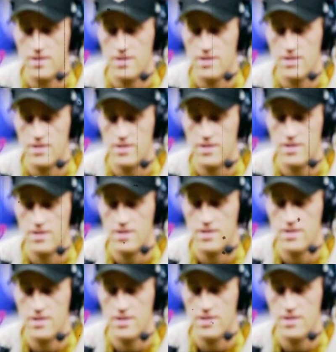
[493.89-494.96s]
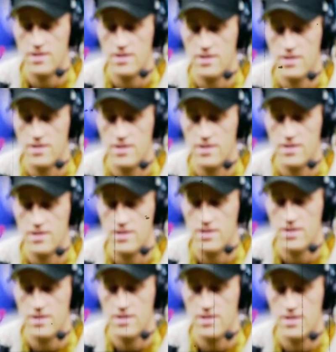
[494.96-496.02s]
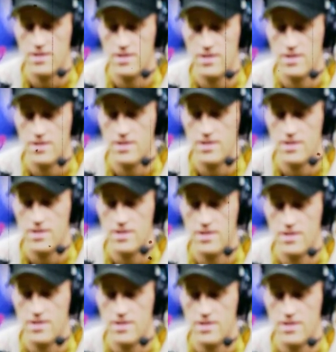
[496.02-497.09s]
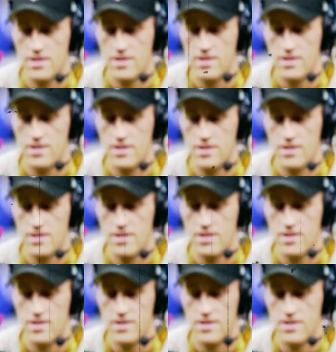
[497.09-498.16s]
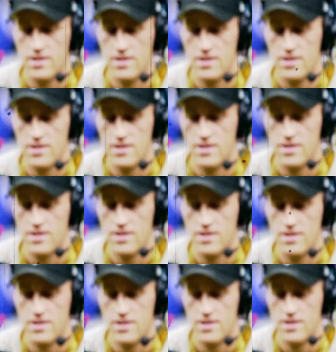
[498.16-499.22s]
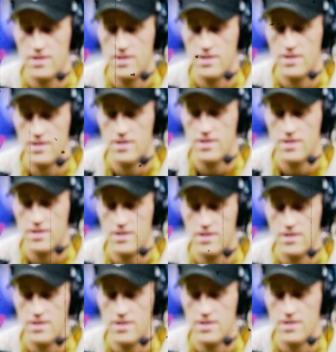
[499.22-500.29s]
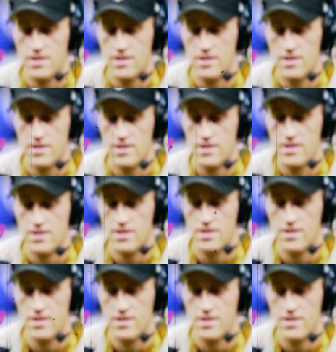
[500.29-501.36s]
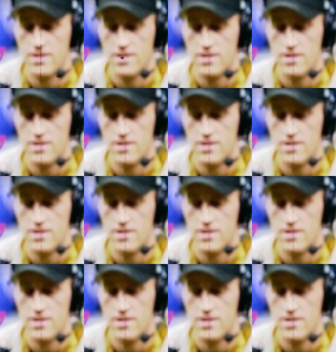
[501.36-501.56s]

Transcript: The truth is, the wide receiver group lacks reliable depth. After the two starters and JSN, what do we have?